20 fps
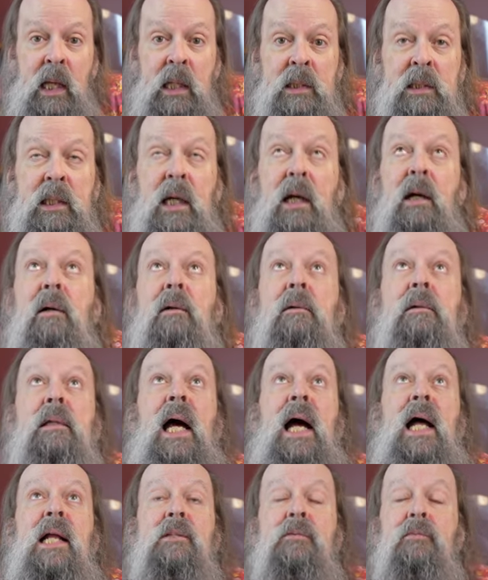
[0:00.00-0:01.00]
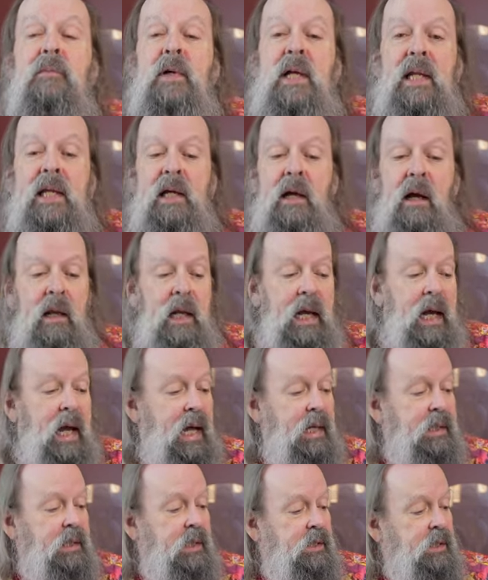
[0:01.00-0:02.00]
So that's really all I
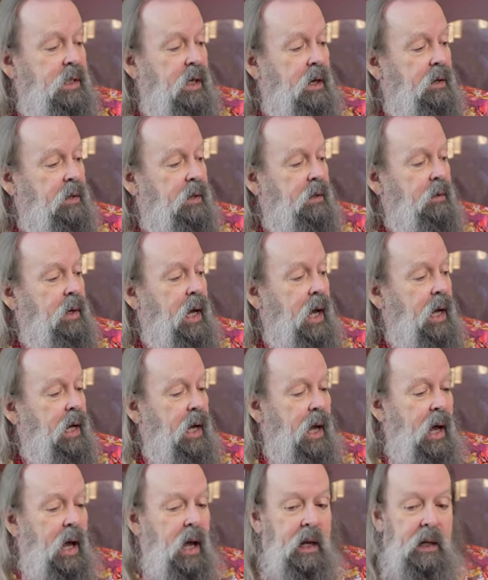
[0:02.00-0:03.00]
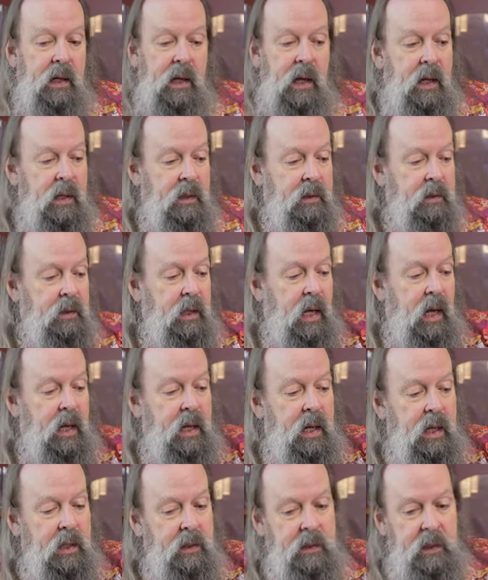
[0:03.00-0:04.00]
had to show you. I, I had I
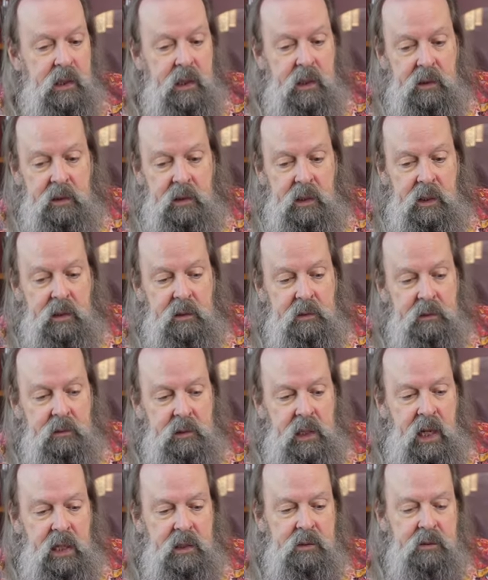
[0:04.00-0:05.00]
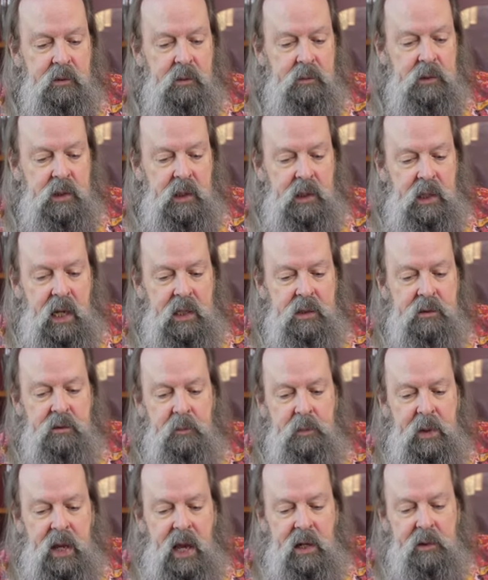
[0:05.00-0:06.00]
had the the extra the extra
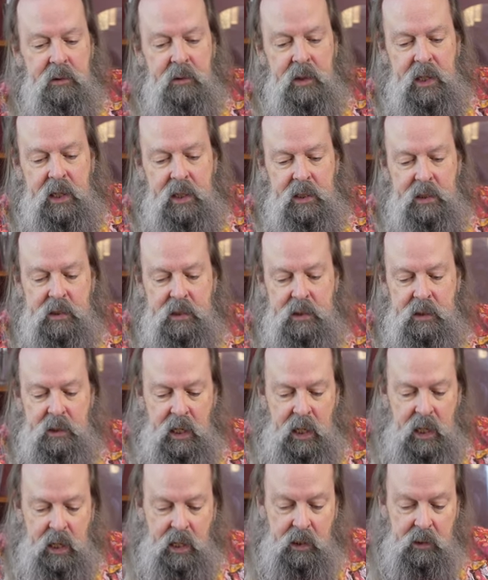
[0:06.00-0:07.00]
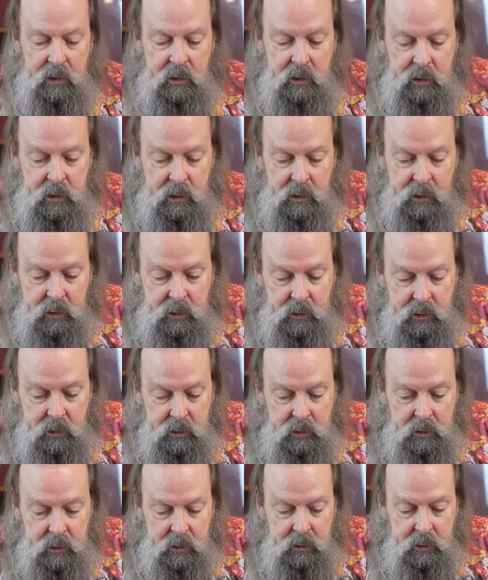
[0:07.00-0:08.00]
batteries and
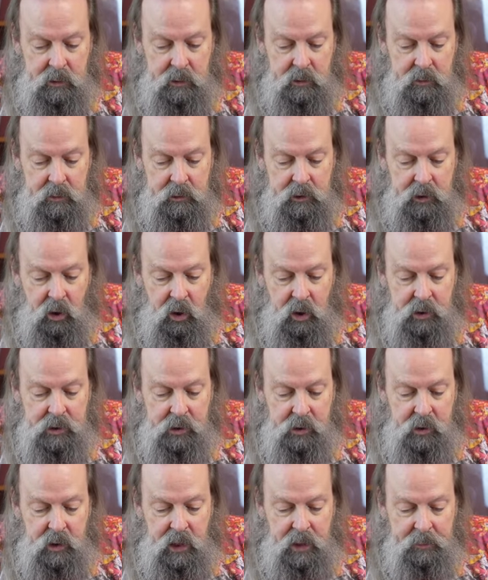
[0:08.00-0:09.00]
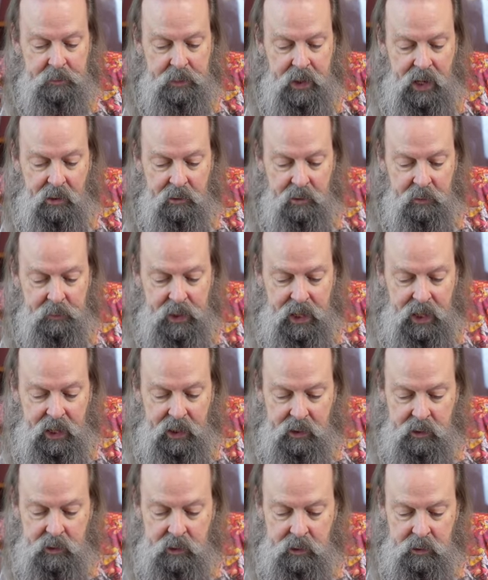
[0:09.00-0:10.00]
charger and power bank